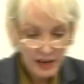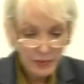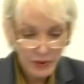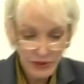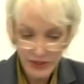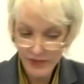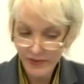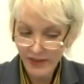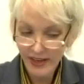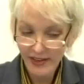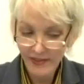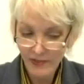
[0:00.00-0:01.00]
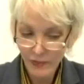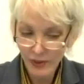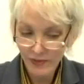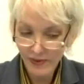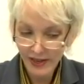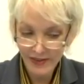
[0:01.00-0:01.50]
person
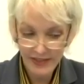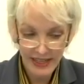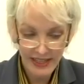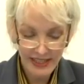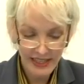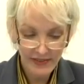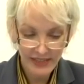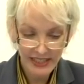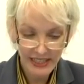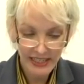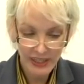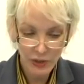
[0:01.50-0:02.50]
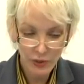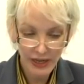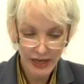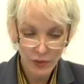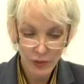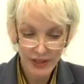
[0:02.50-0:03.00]
1597 says,
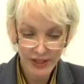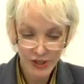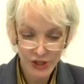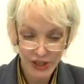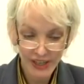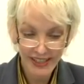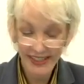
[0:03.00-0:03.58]
okay, when does China's